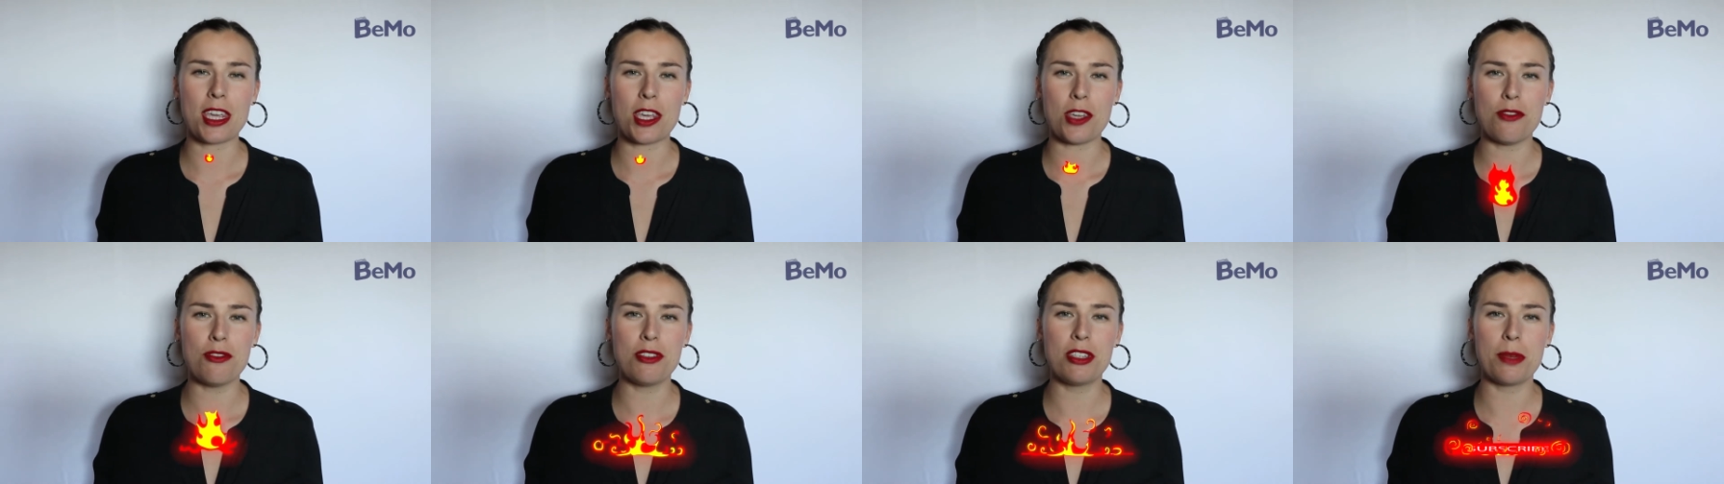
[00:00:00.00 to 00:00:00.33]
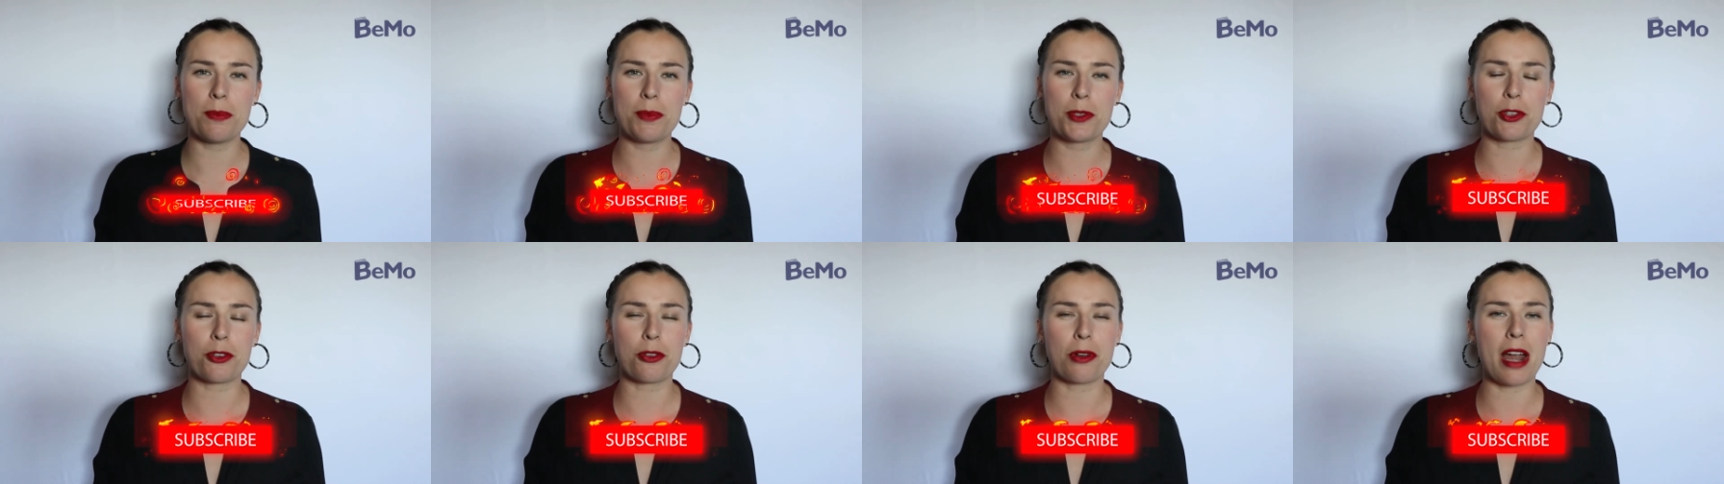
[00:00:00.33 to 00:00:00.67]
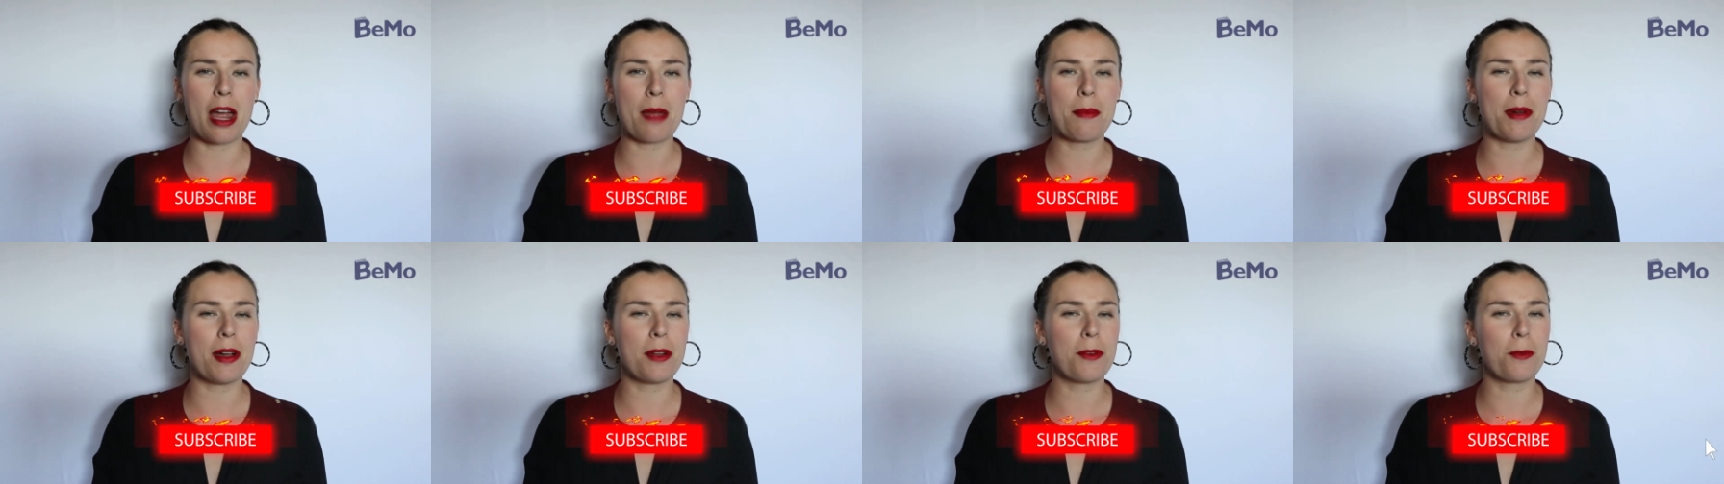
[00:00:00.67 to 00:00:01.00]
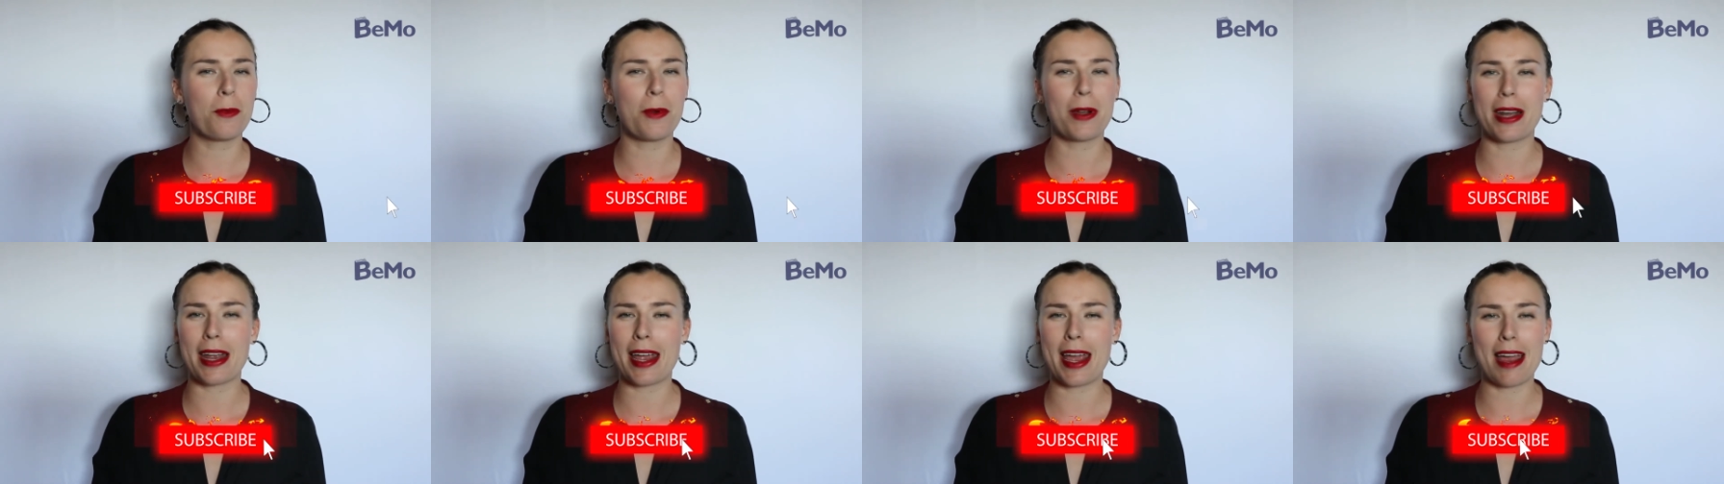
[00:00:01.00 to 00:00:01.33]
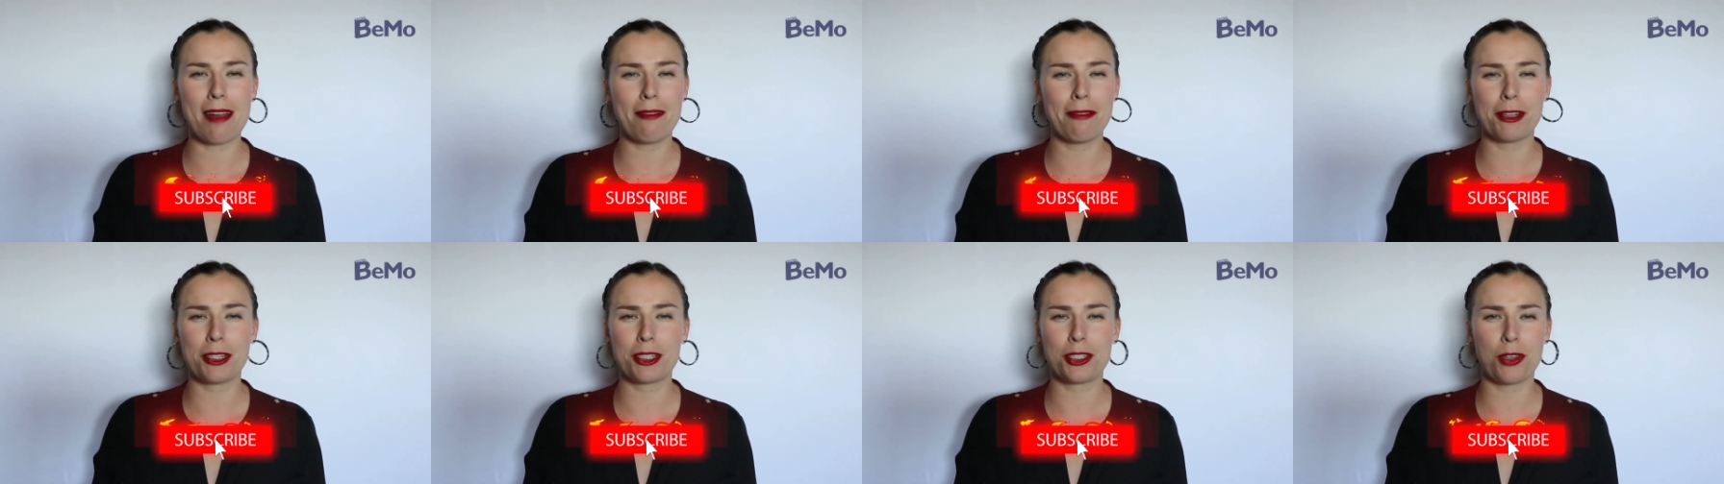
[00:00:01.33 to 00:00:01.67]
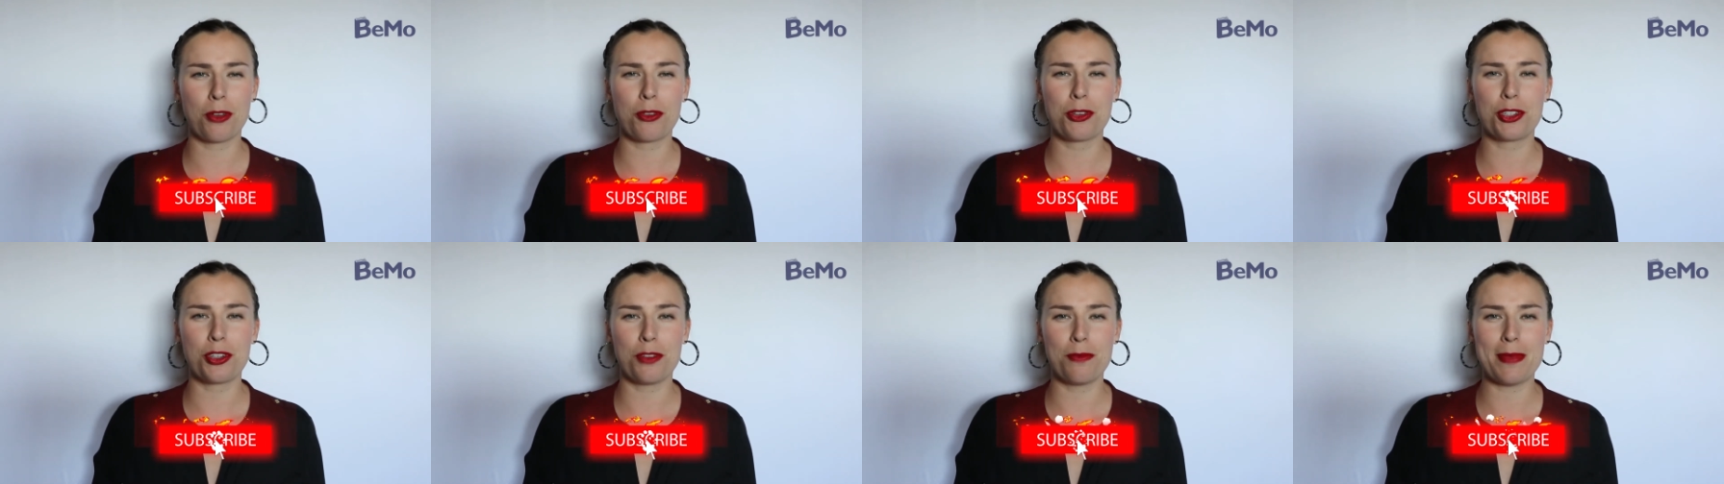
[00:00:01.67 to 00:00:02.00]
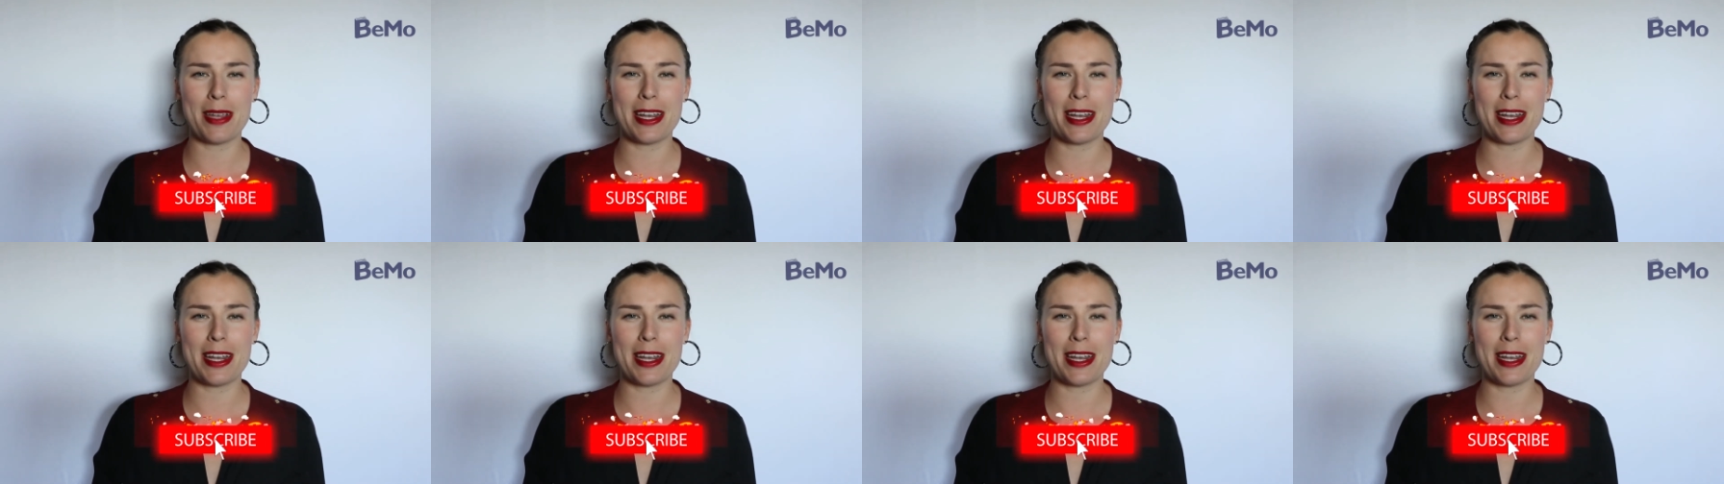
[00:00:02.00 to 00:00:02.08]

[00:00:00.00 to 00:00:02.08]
you subscribe on whatever social